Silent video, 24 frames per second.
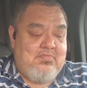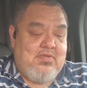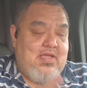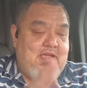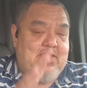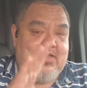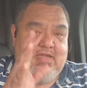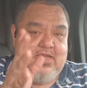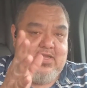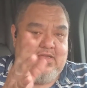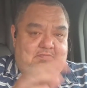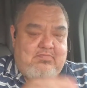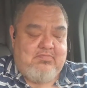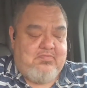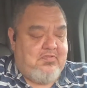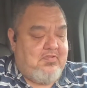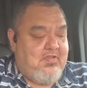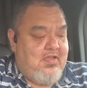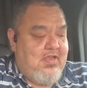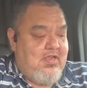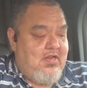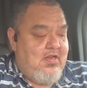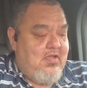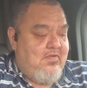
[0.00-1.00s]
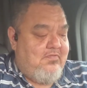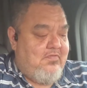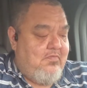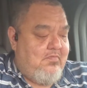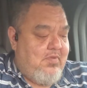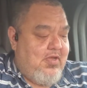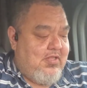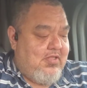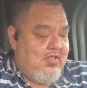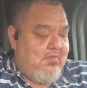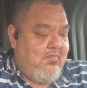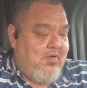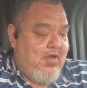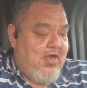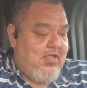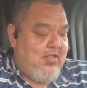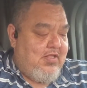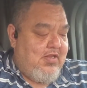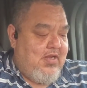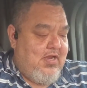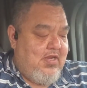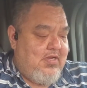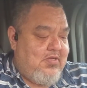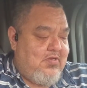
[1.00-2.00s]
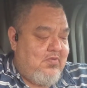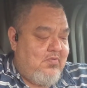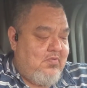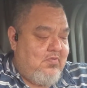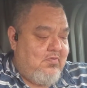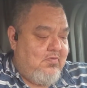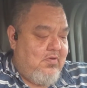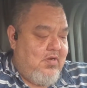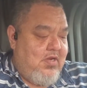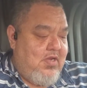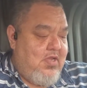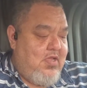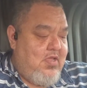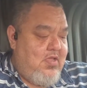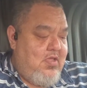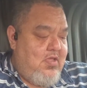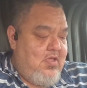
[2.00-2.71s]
I can't say enough about the Pilot 823.